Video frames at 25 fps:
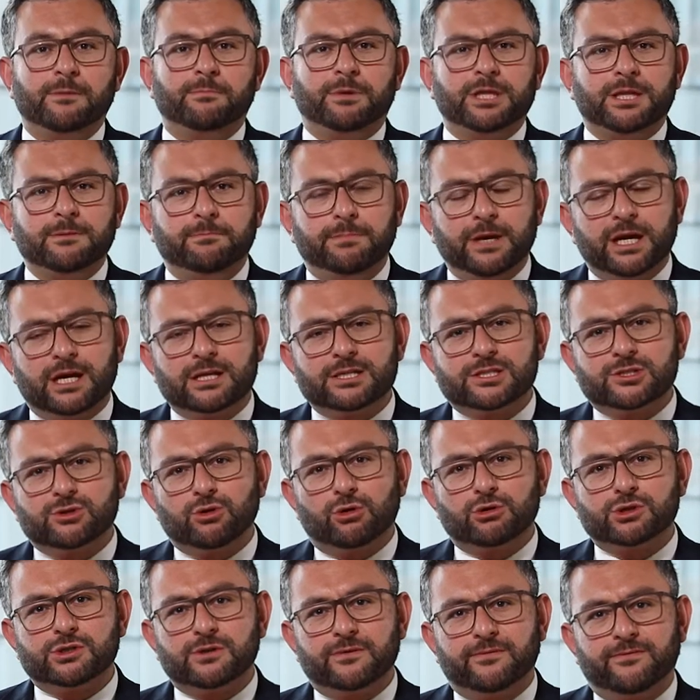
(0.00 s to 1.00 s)
But the biggest
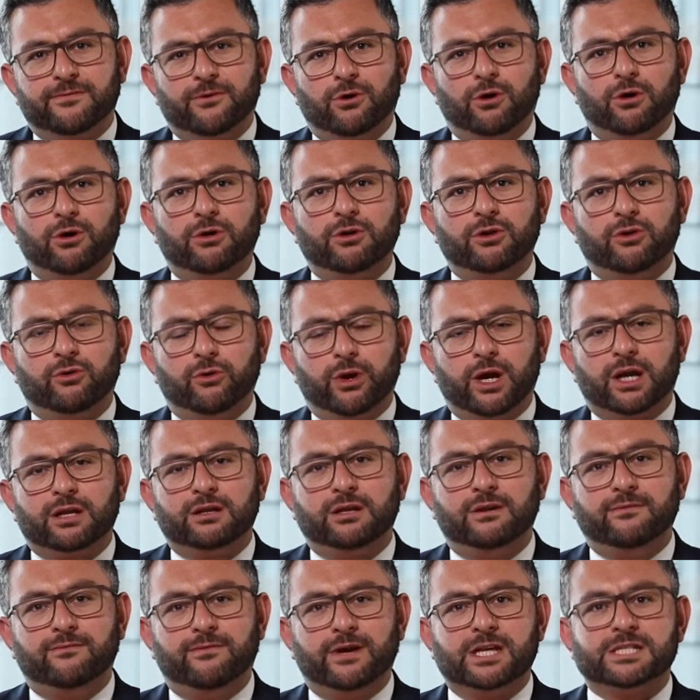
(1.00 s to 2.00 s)
source of foreign
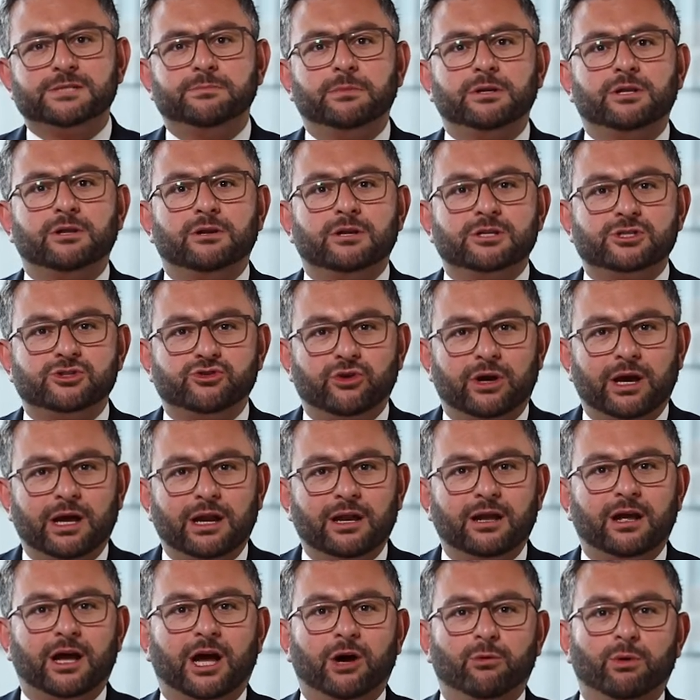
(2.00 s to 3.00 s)
direct investment in
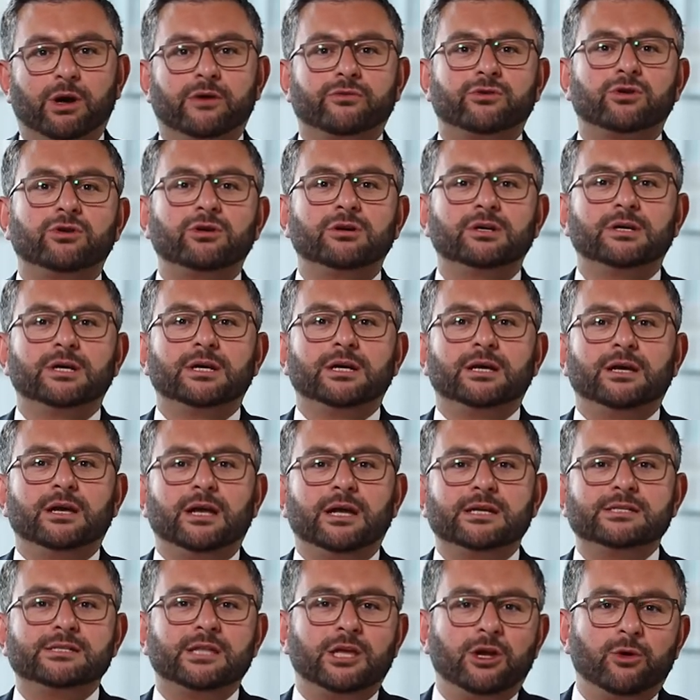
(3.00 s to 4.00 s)
Australia, however,
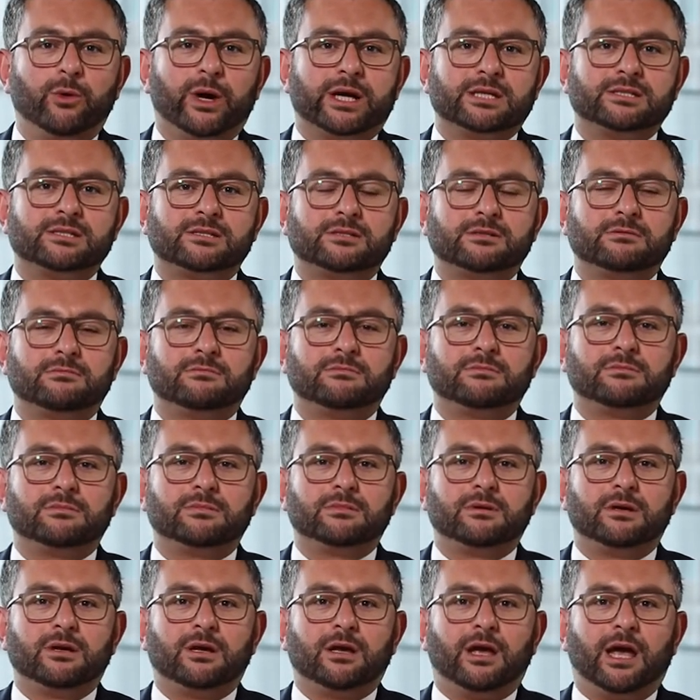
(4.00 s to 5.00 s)
is the US.
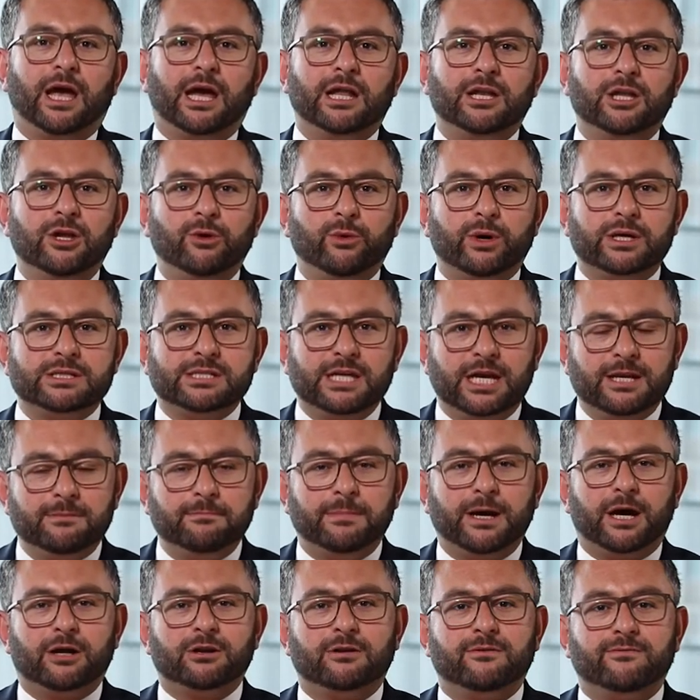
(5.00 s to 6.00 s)
And US
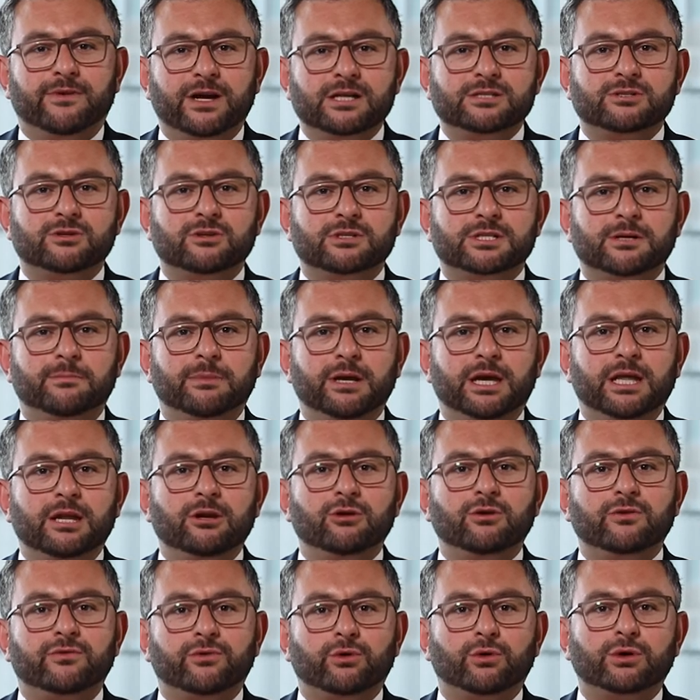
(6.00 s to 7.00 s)
inbound investors are
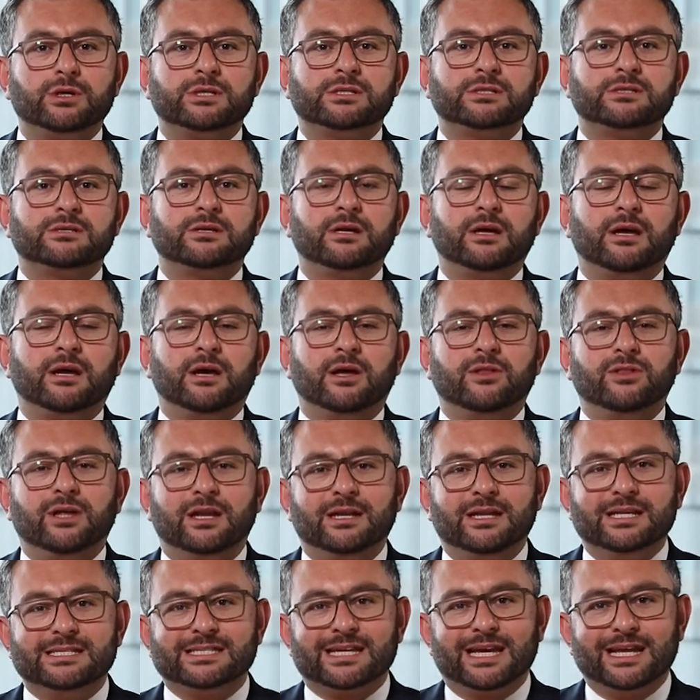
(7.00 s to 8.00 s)
beginning to voice
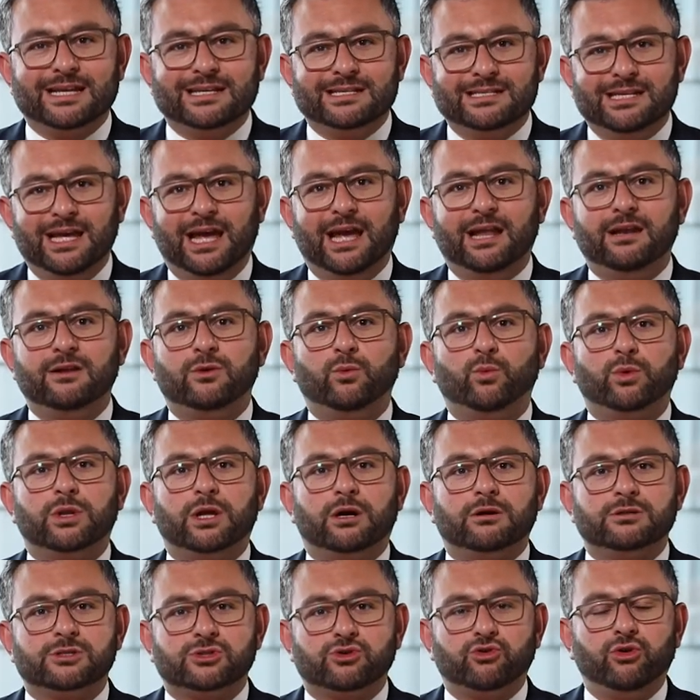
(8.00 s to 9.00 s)
their discontent with
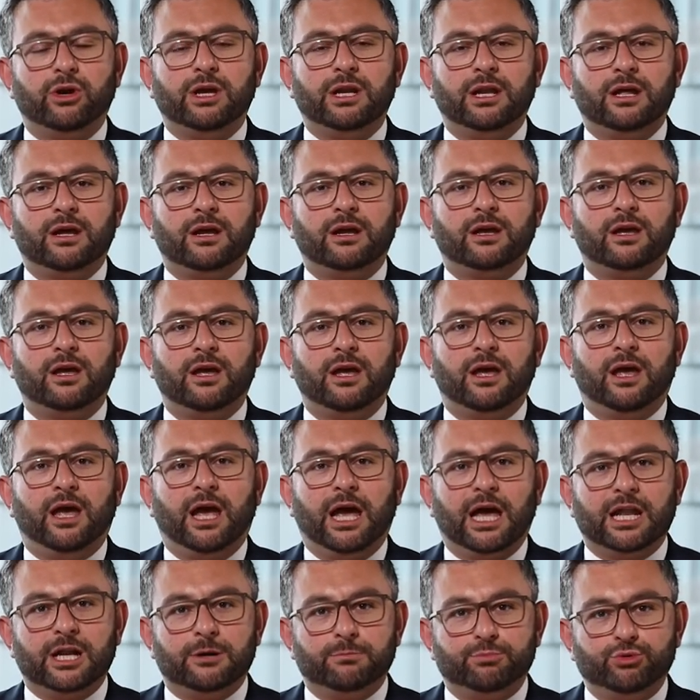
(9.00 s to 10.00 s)
our screening
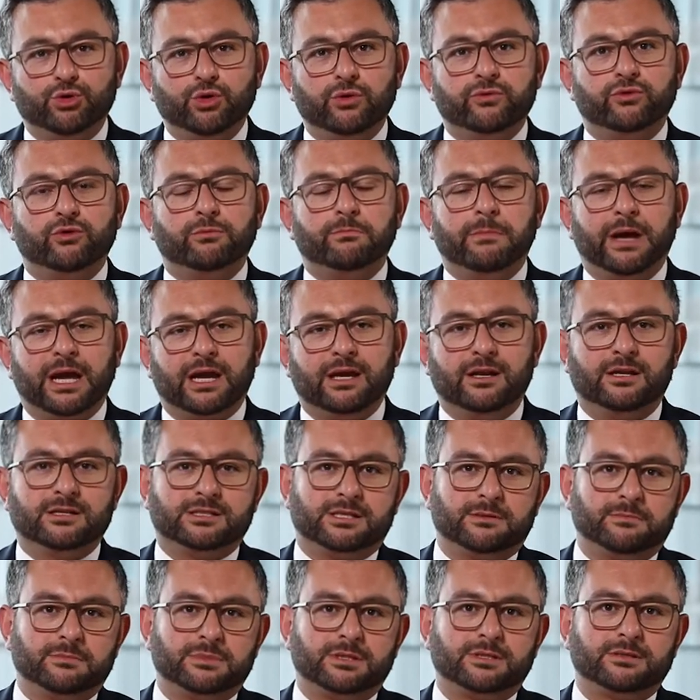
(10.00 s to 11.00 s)
and approval
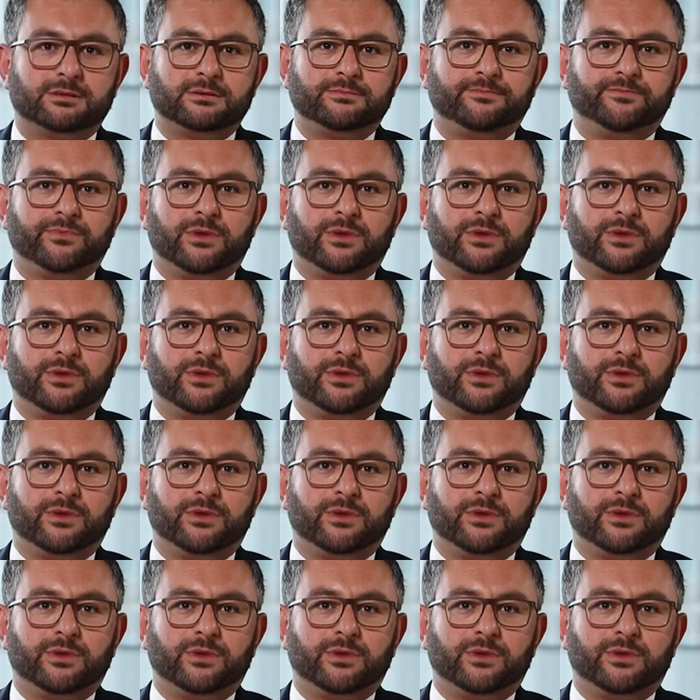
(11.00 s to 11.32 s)
mechanisms.